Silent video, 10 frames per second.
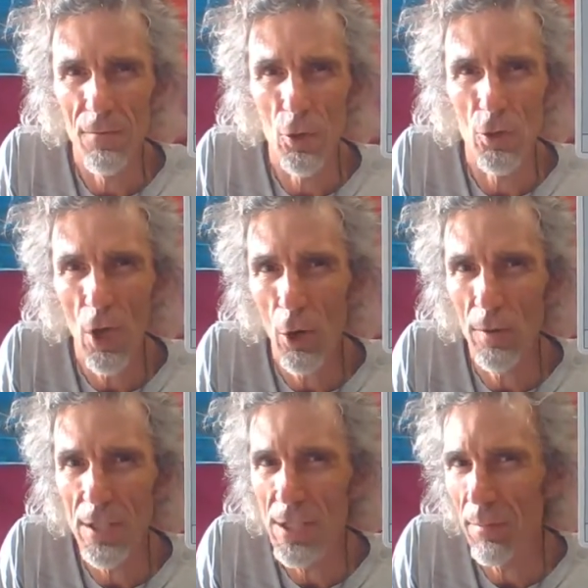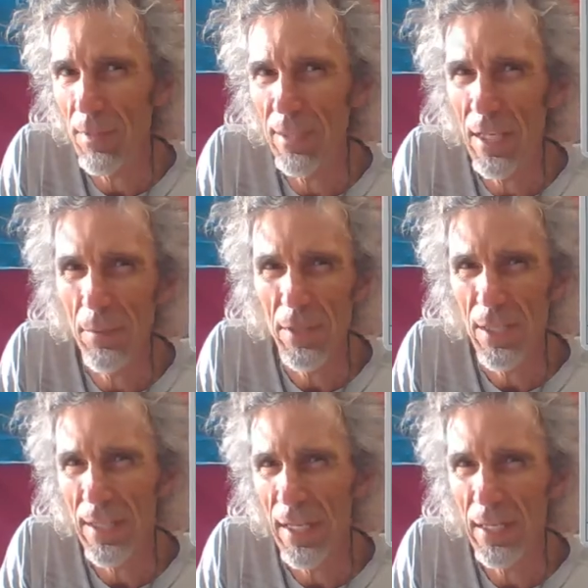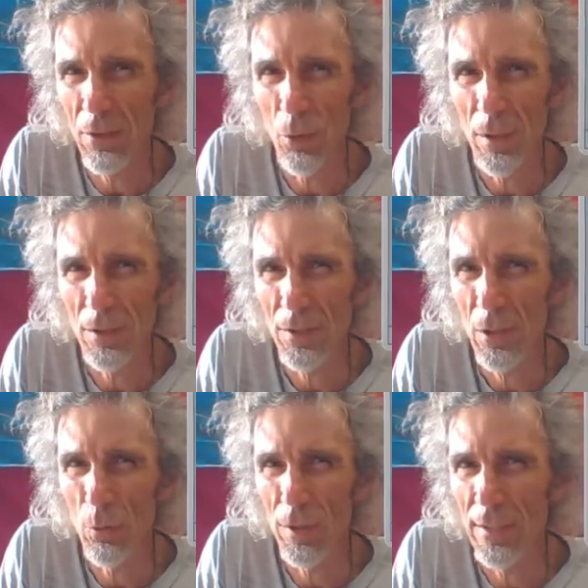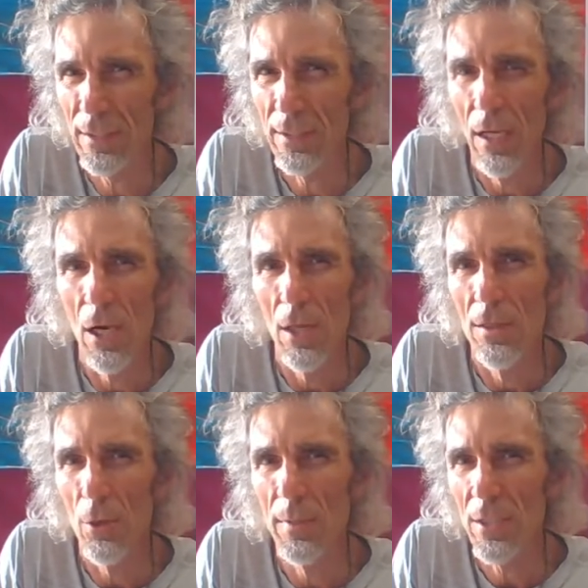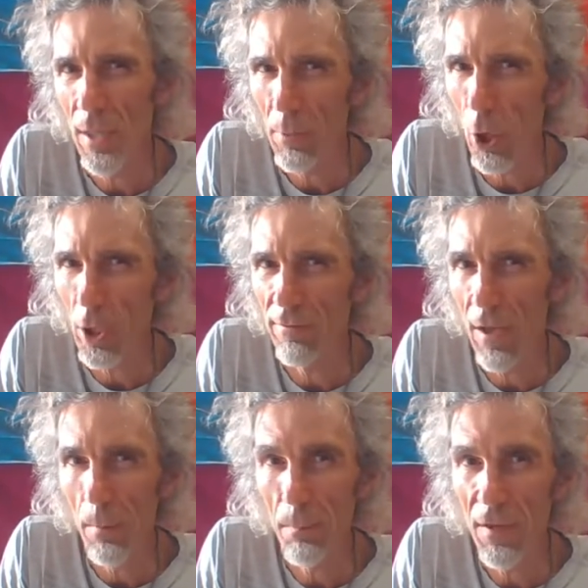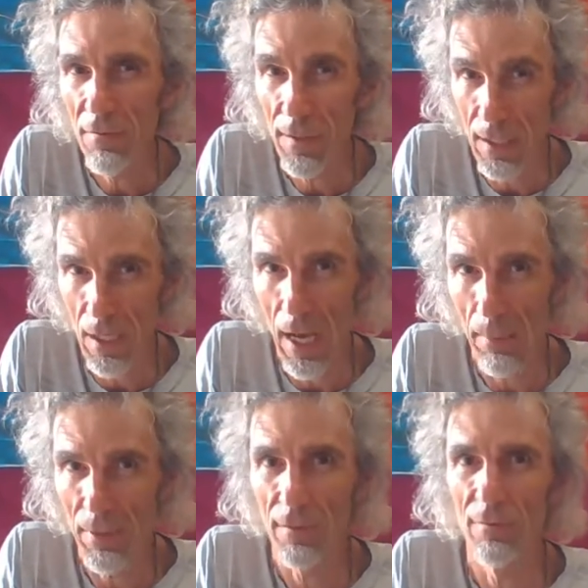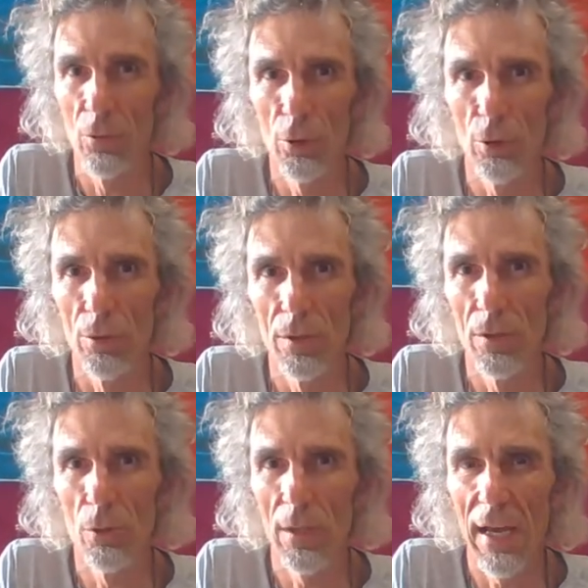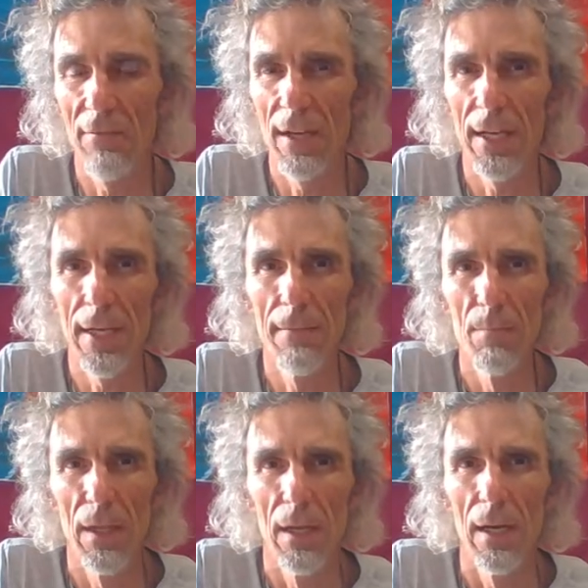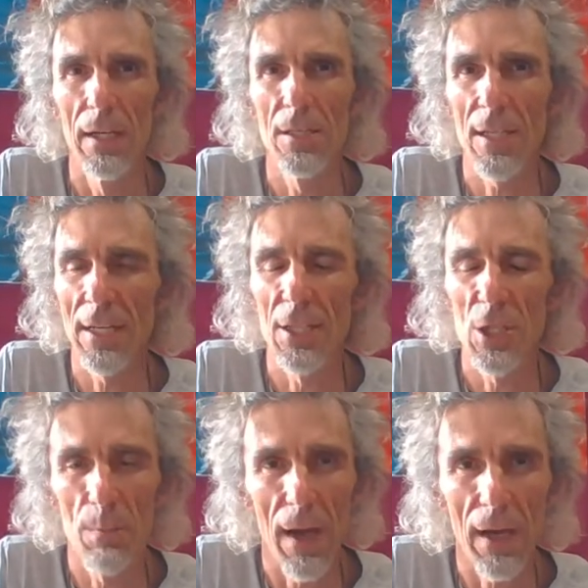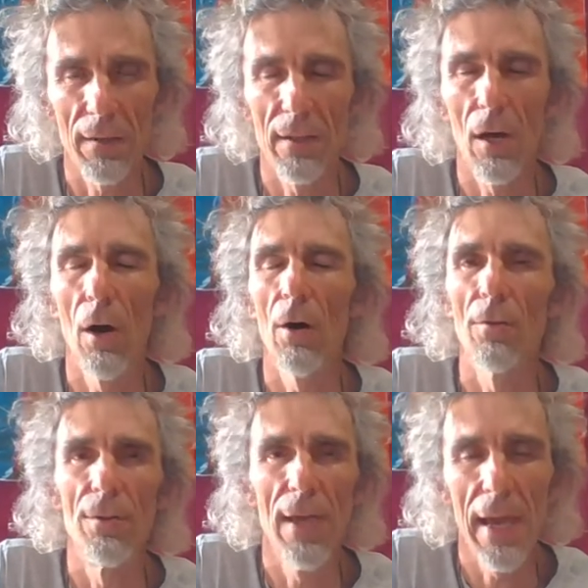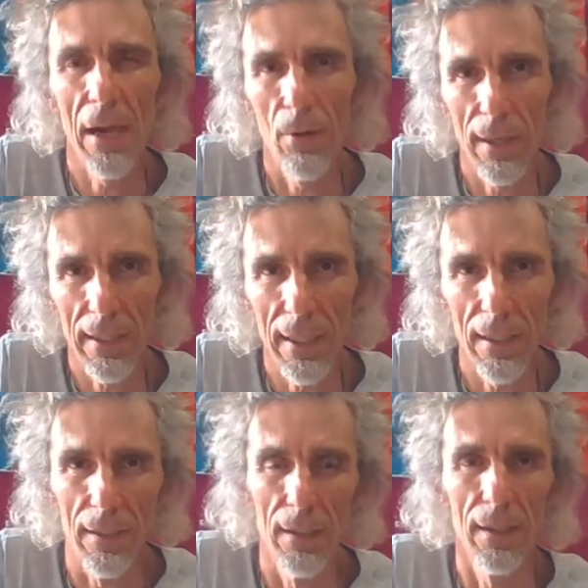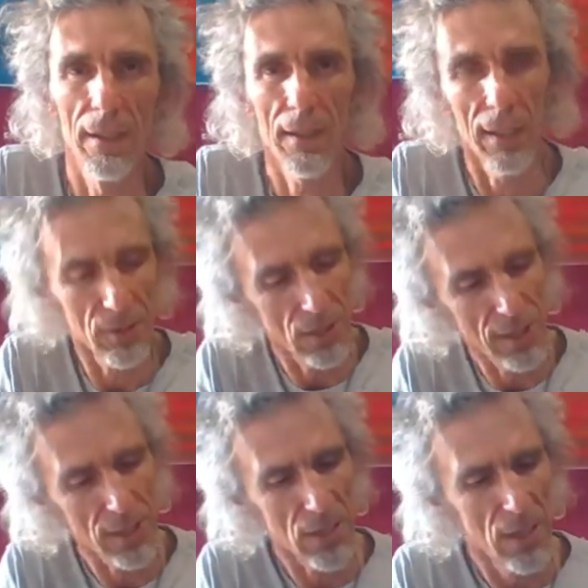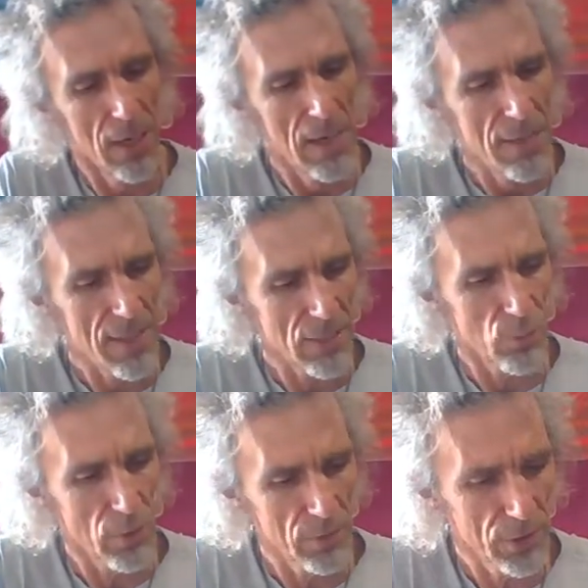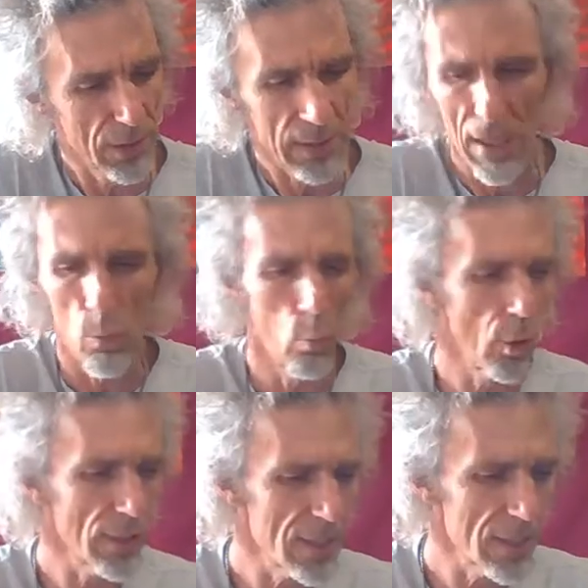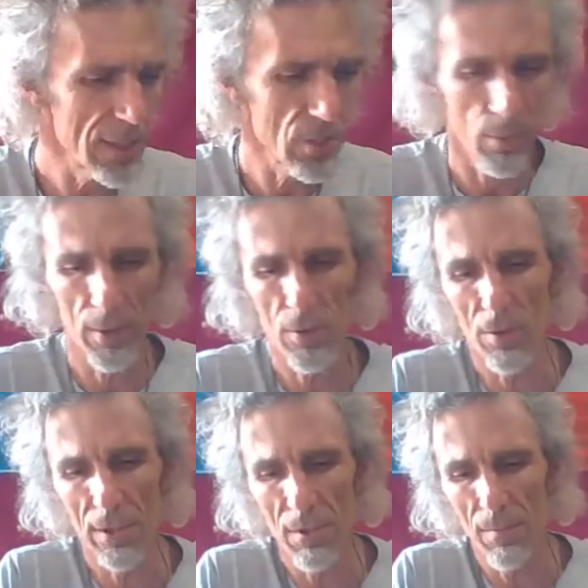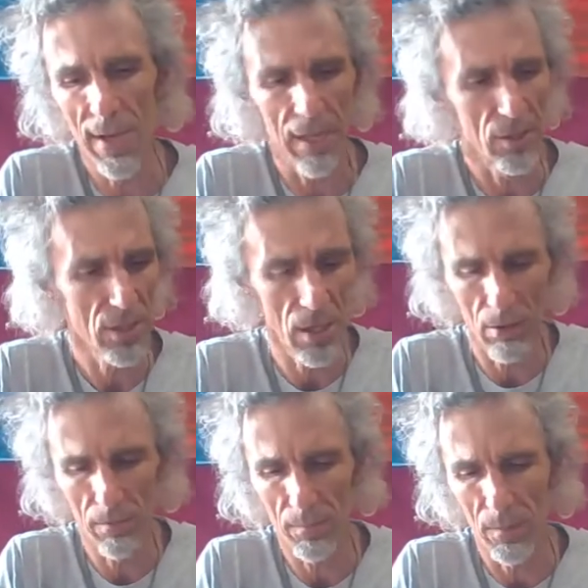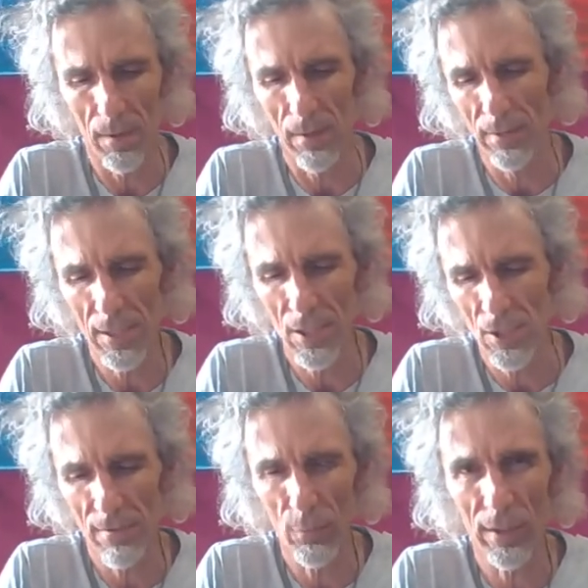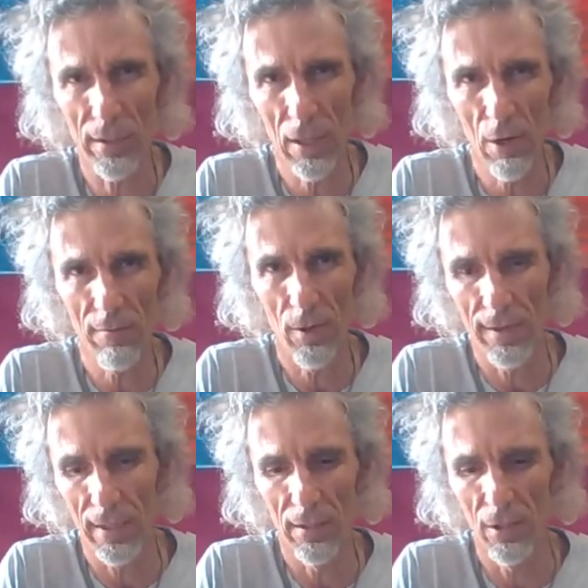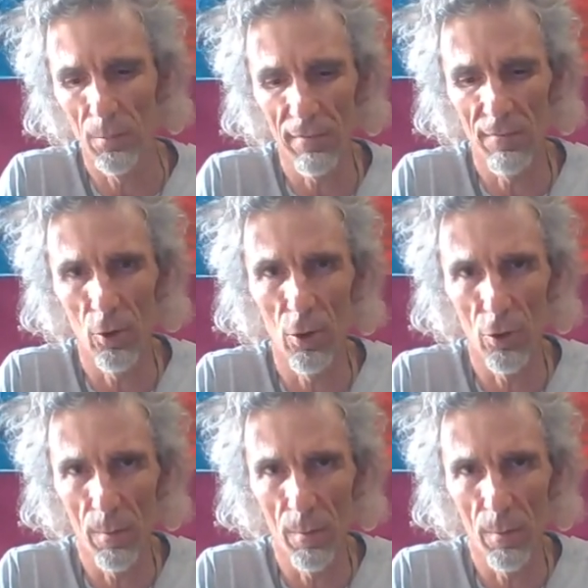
know there's something there but you can't quite see what it is, there'll be some kind of epiphany happen for you. You'll have a sudden spark and think, oh, now I get it. Okay, so that's what I'm seeing there. What is this opportunity about? So let's see if we can clarify that a little bit further